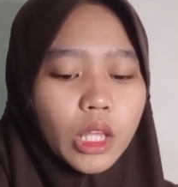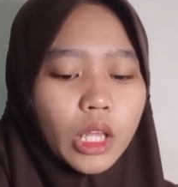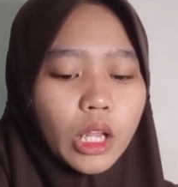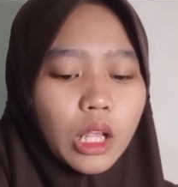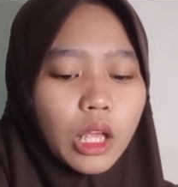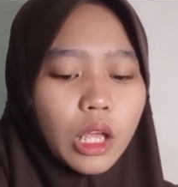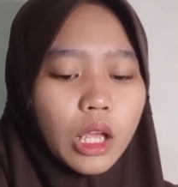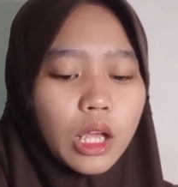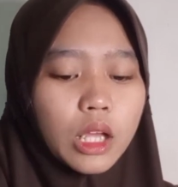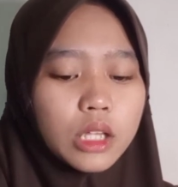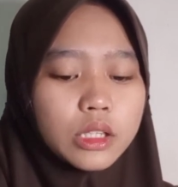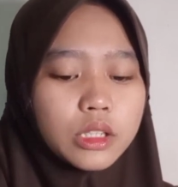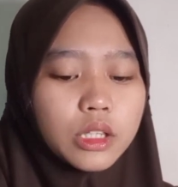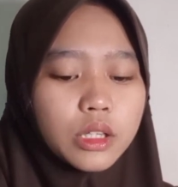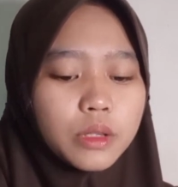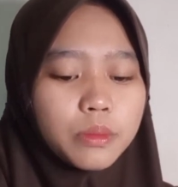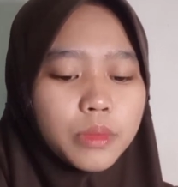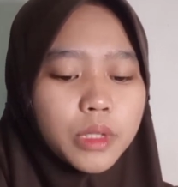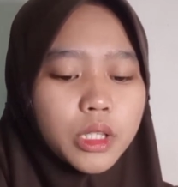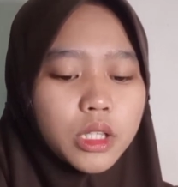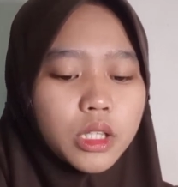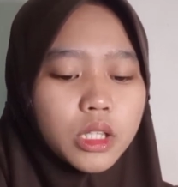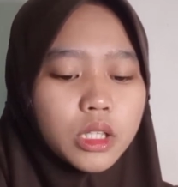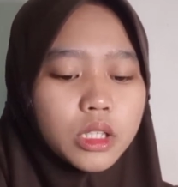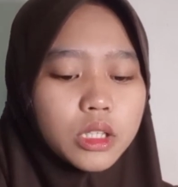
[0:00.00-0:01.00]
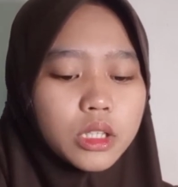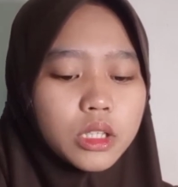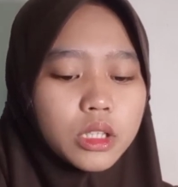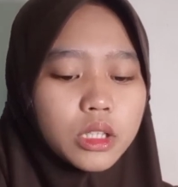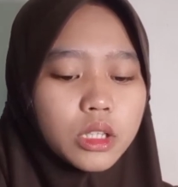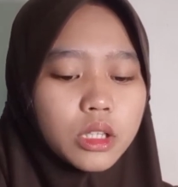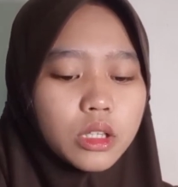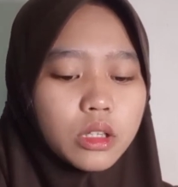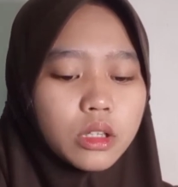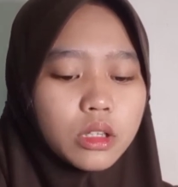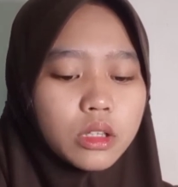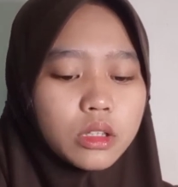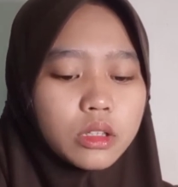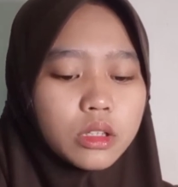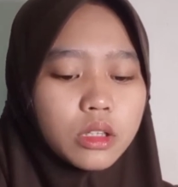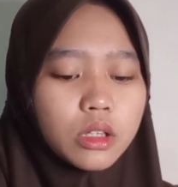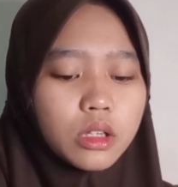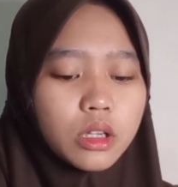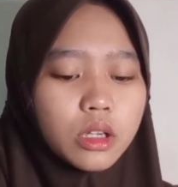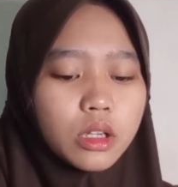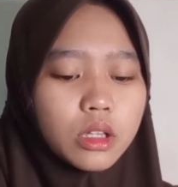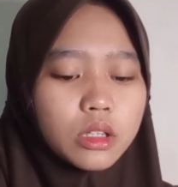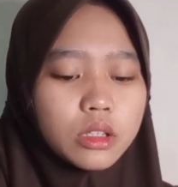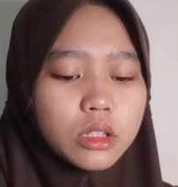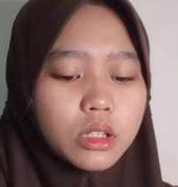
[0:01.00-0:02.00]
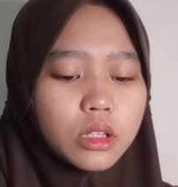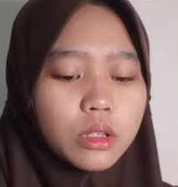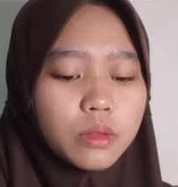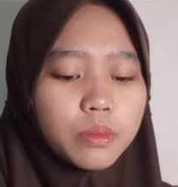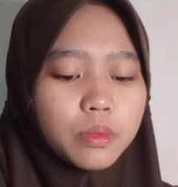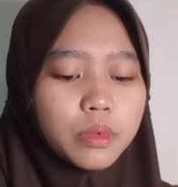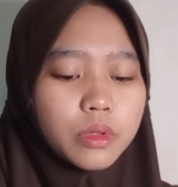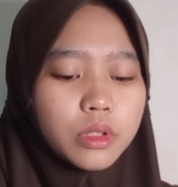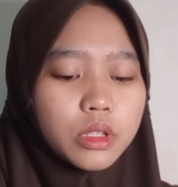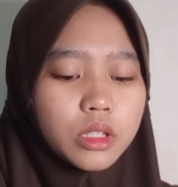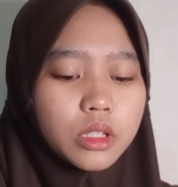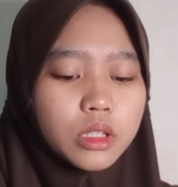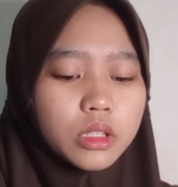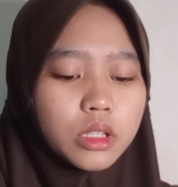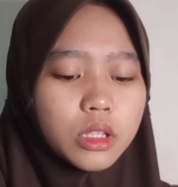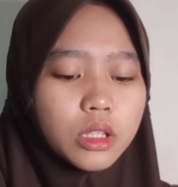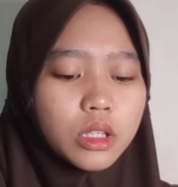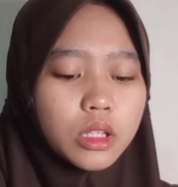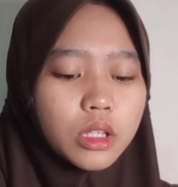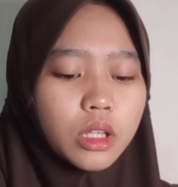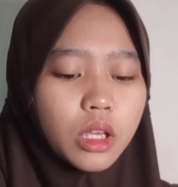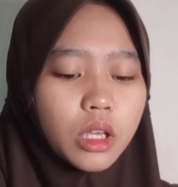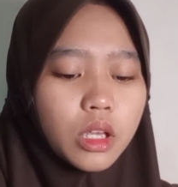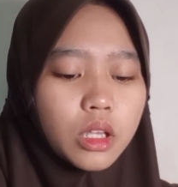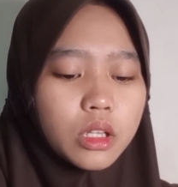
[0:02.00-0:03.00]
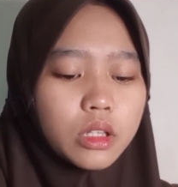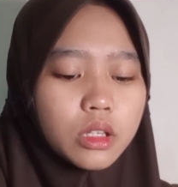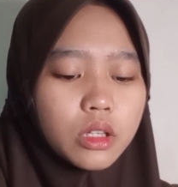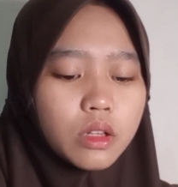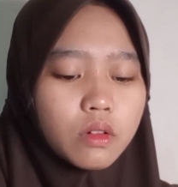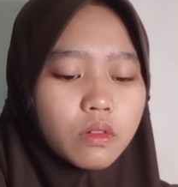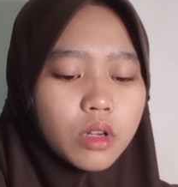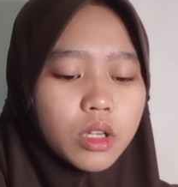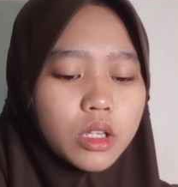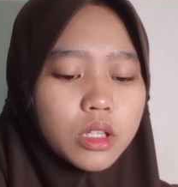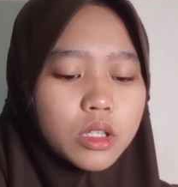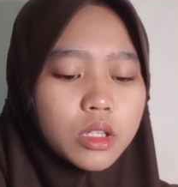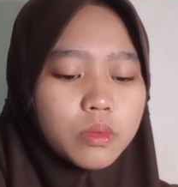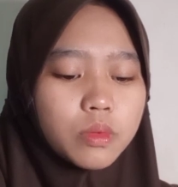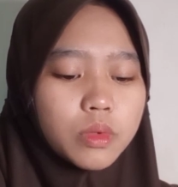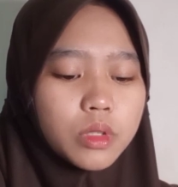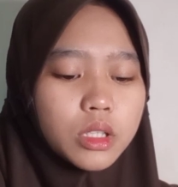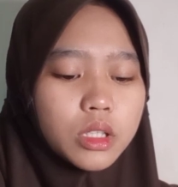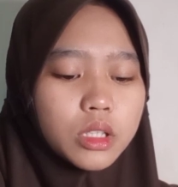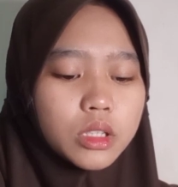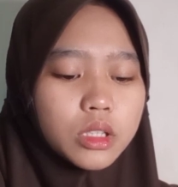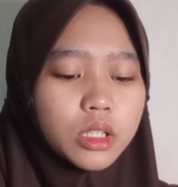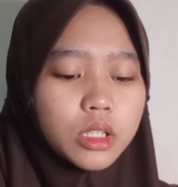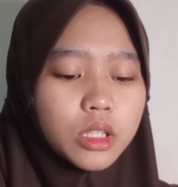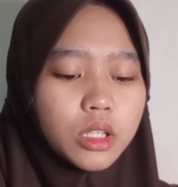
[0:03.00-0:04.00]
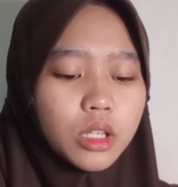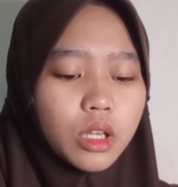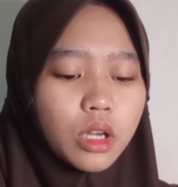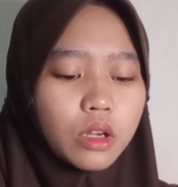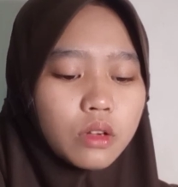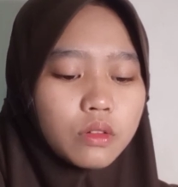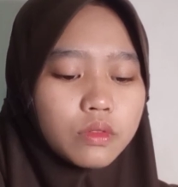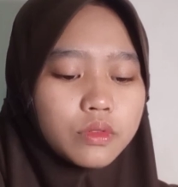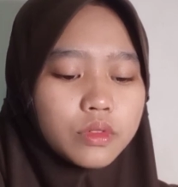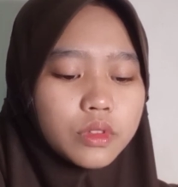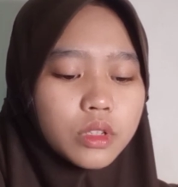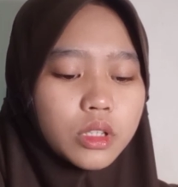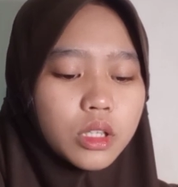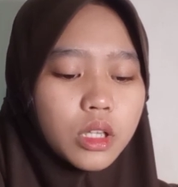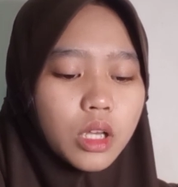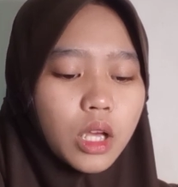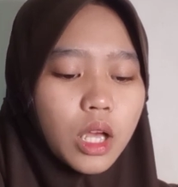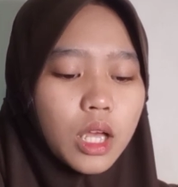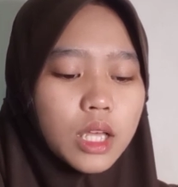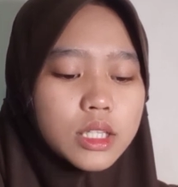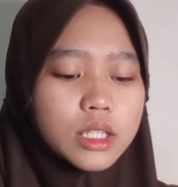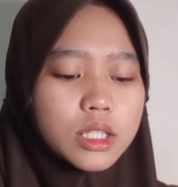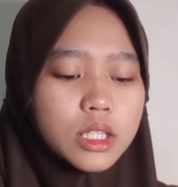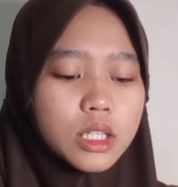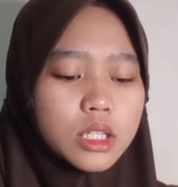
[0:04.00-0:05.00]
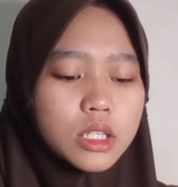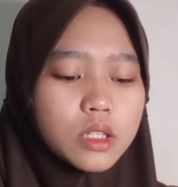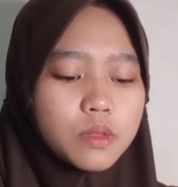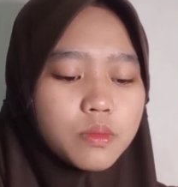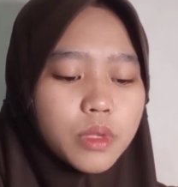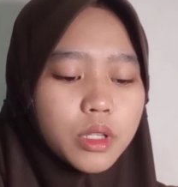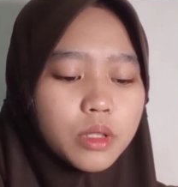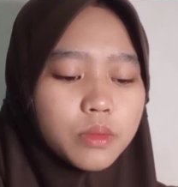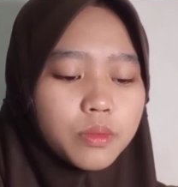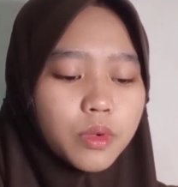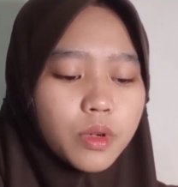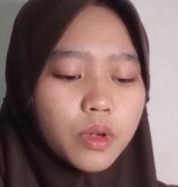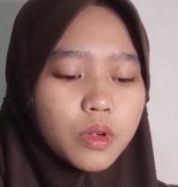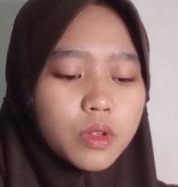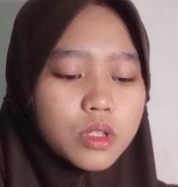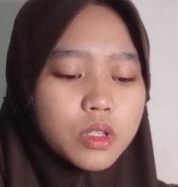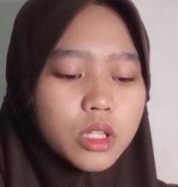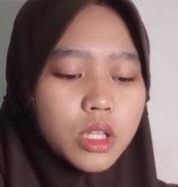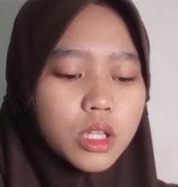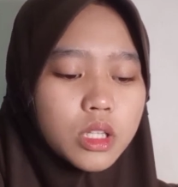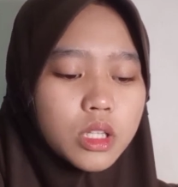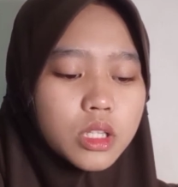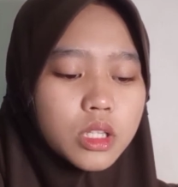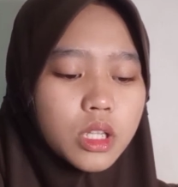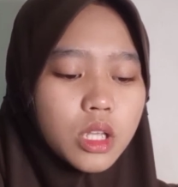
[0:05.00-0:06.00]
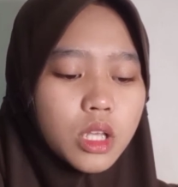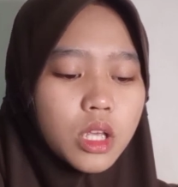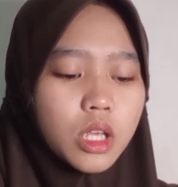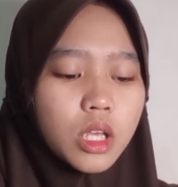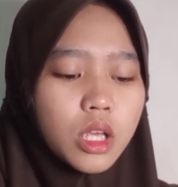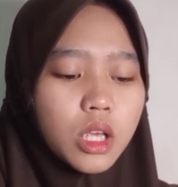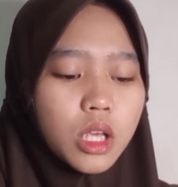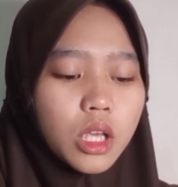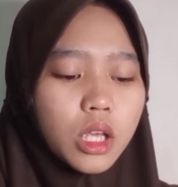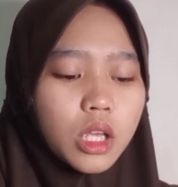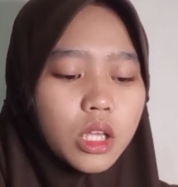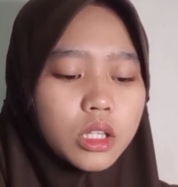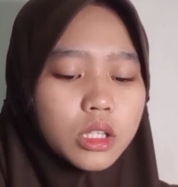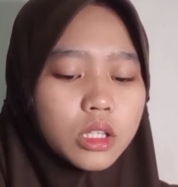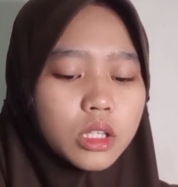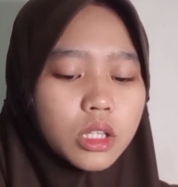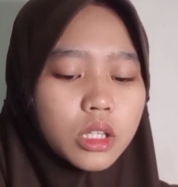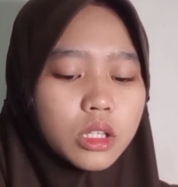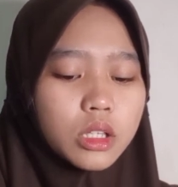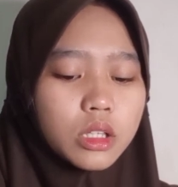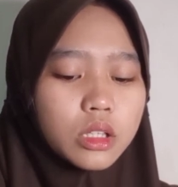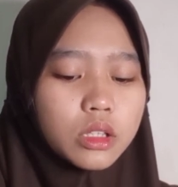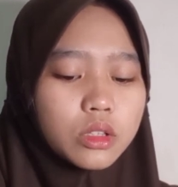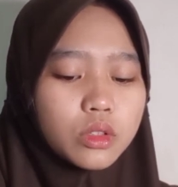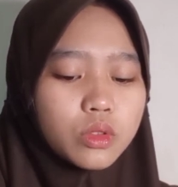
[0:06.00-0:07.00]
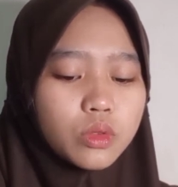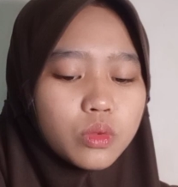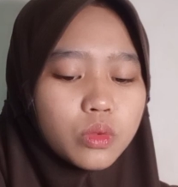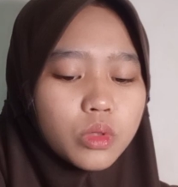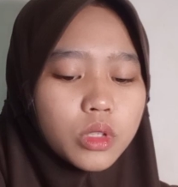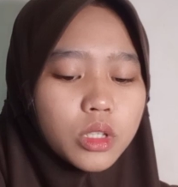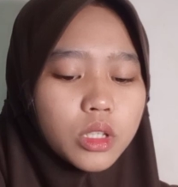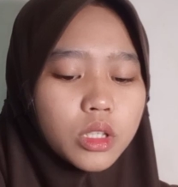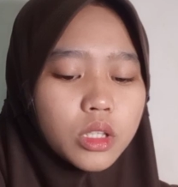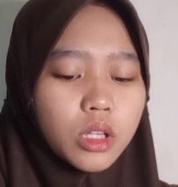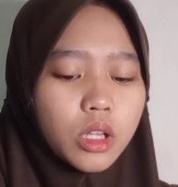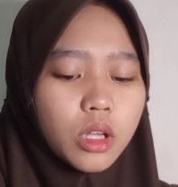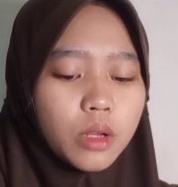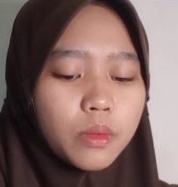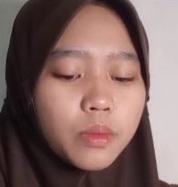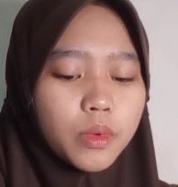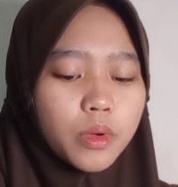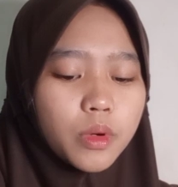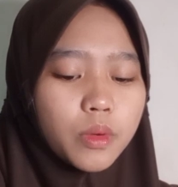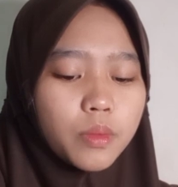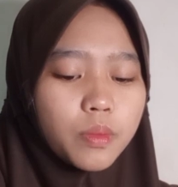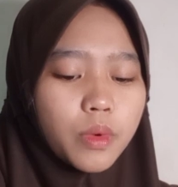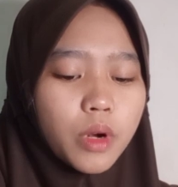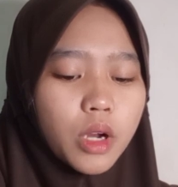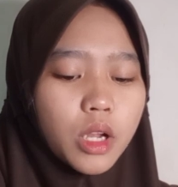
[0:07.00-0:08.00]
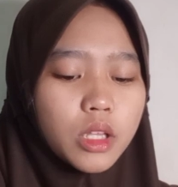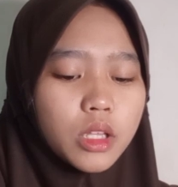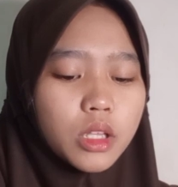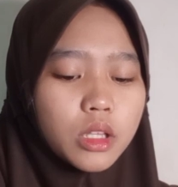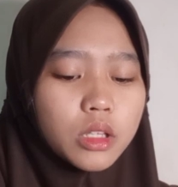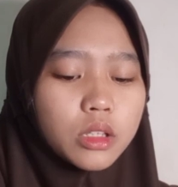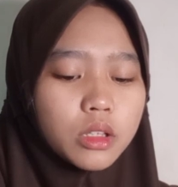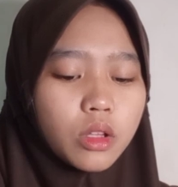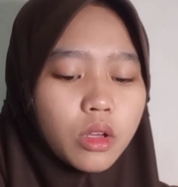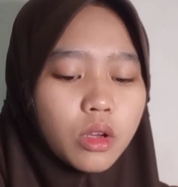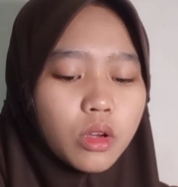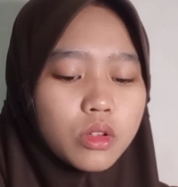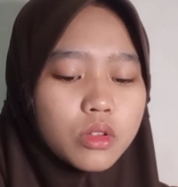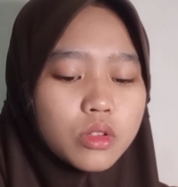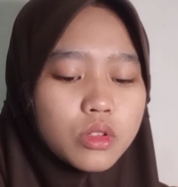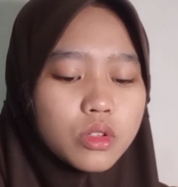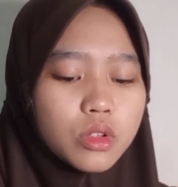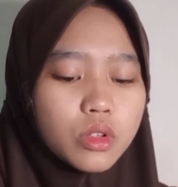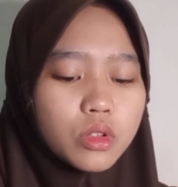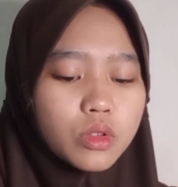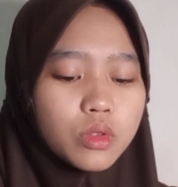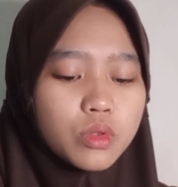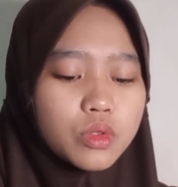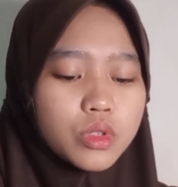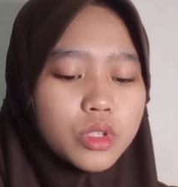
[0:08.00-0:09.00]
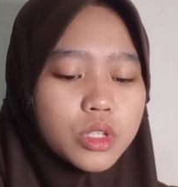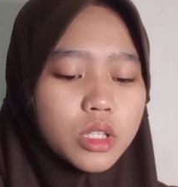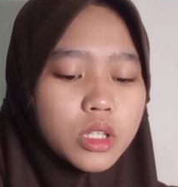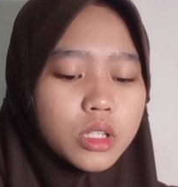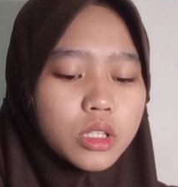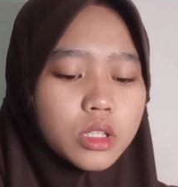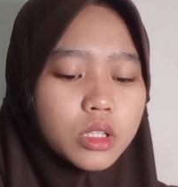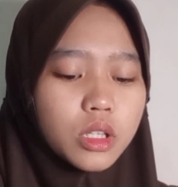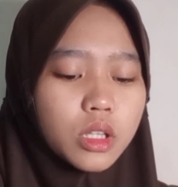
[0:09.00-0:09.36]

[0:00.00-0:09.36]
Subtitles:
undermined the reliability and credibility of the assessment process, and led to inappropriate conclusion.